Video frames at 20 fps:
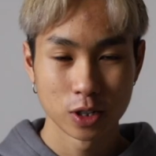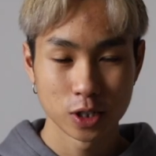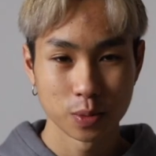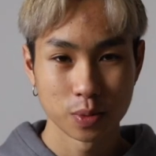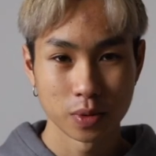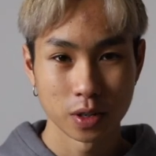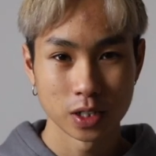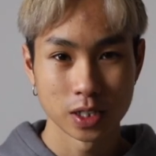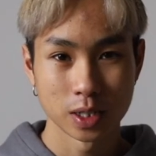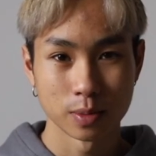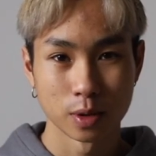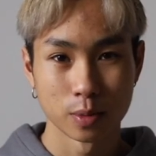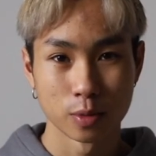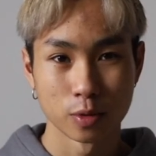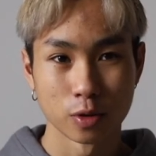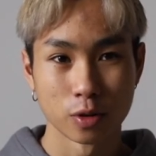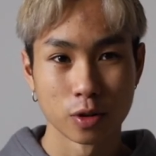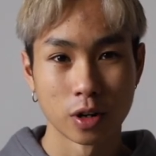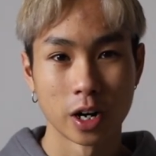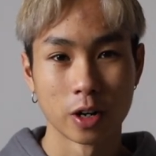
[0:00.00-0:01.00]
What's up, guys? I'm
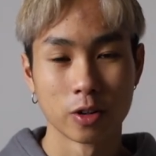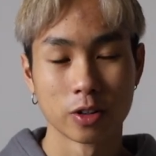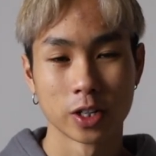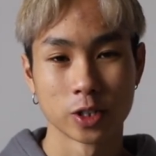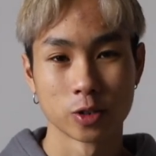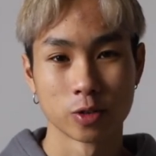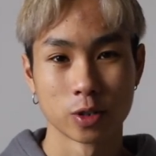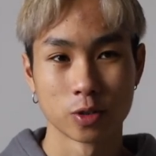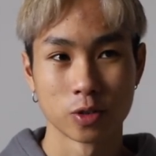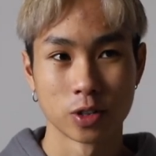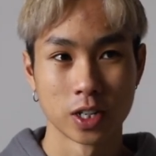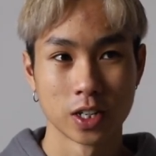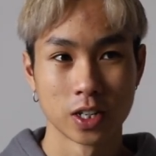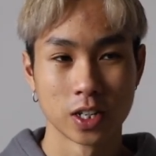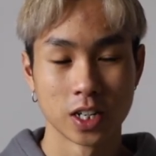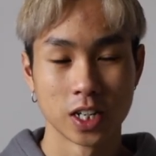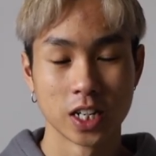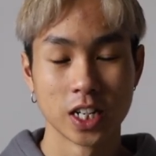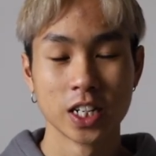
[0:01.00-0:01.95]
Bro. How are you guys doing today?